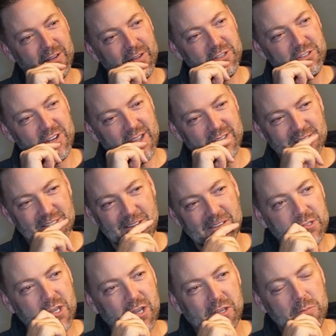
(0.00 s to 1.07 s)
or addressed?
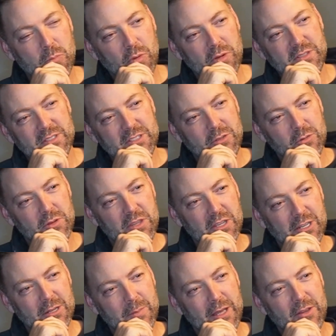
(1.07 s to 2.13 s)
Talking points that you were
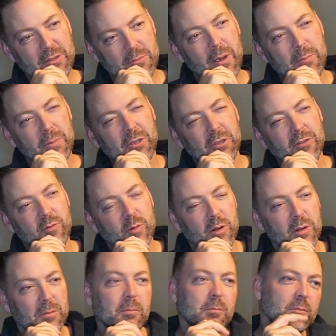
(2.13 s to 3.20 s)
thinking about that might be good
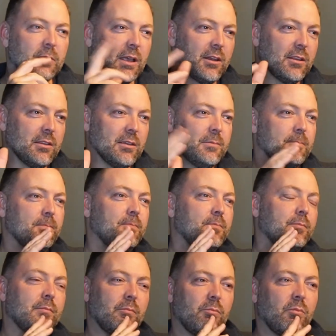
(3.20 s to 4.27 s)
for kind of
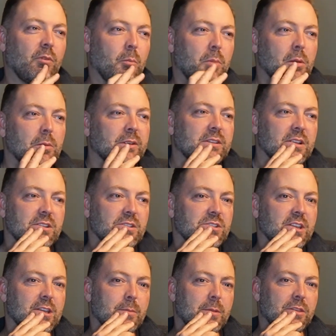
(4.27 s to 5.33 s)
the public to
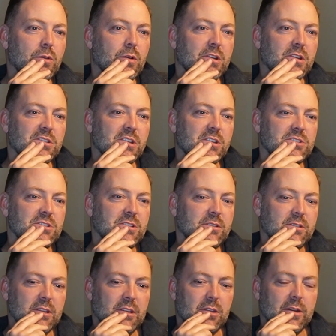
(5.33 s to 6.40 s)
understand about the organization,
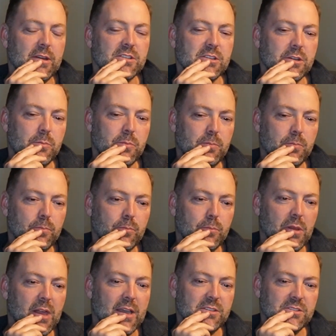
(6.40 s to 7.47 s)
either as it
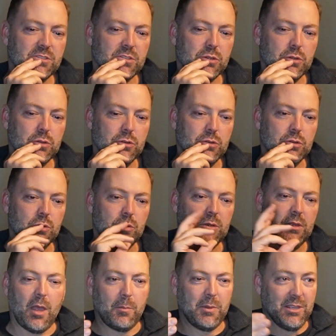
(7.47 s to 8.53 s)
applies to
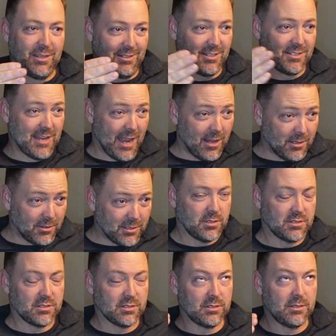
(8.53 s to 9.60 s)
appealing to talent
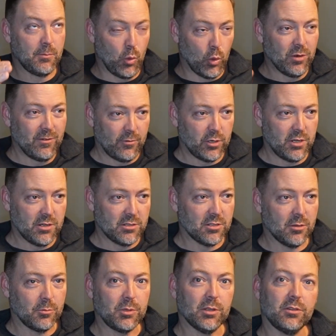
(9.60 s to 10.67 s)
that's important for you to
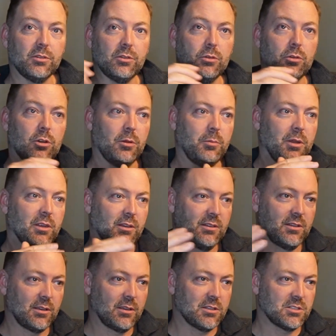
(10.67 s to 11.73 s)
appeal to, or appealing
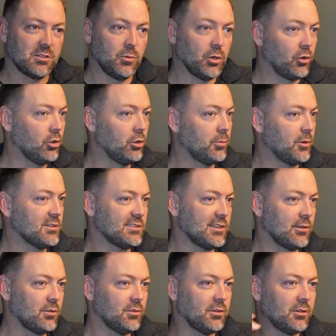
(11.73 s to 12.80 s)
to customer group or
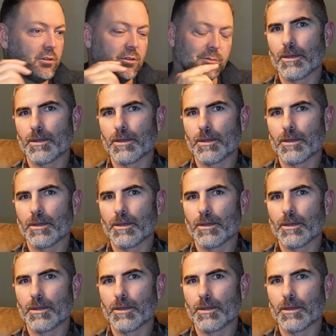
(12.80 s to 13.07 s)
stakeholder group.